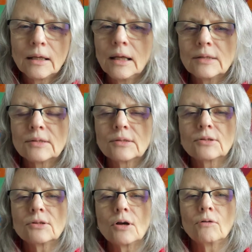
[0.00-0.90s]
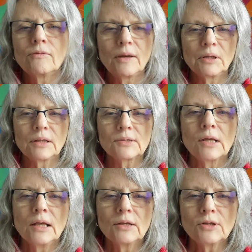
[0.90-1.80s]
It's so fabulous.
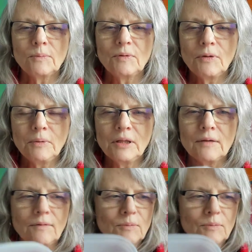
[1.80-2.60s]
So before we leave,